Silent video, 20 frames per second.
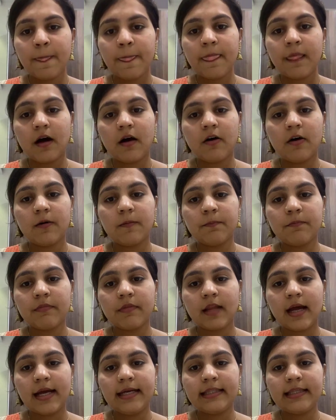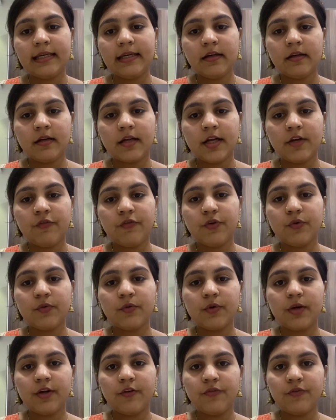I think if
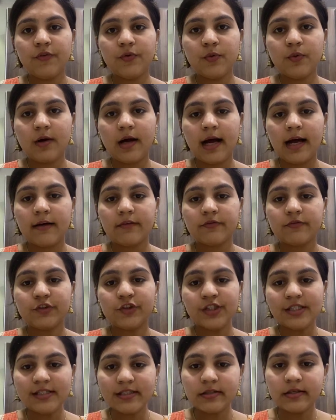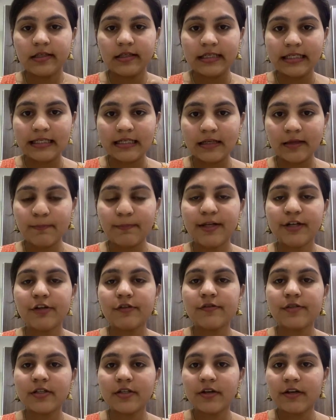you have just little bit of
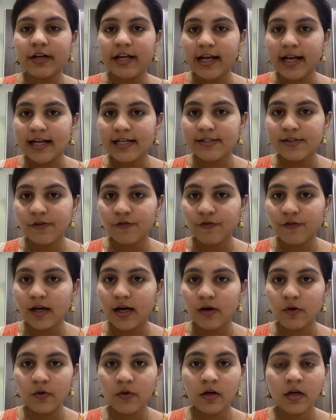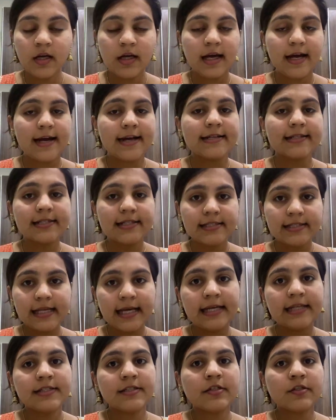slurring as of now,
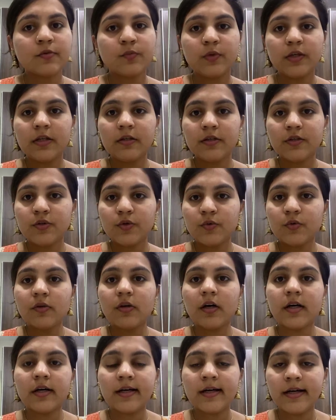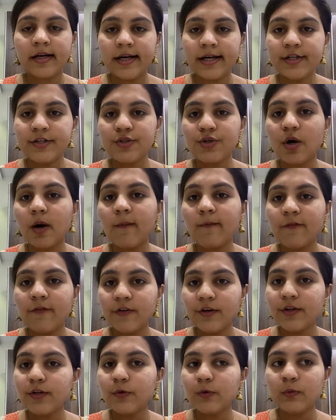exercises will do a great job for
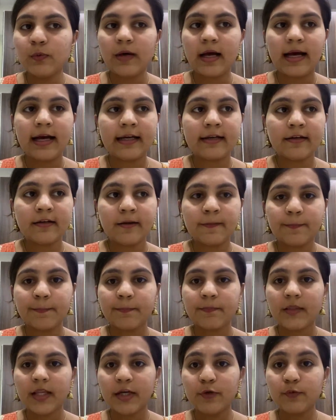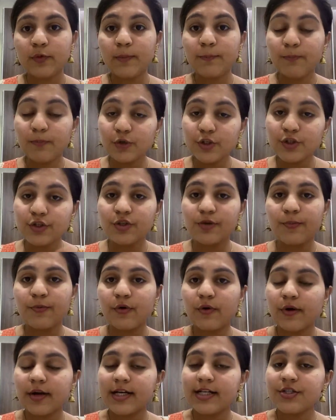you, and it will push the
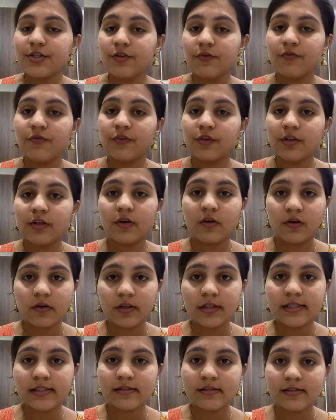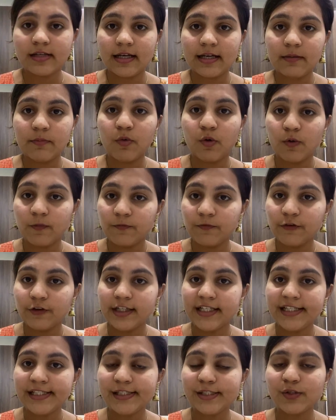progression for the longest time,
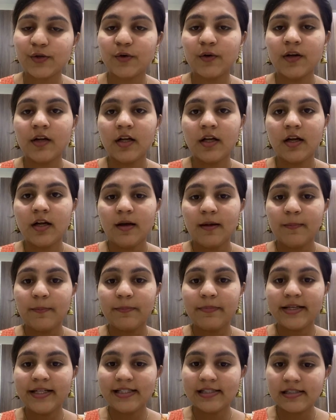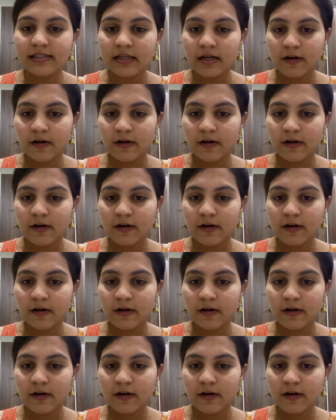hopefully. So please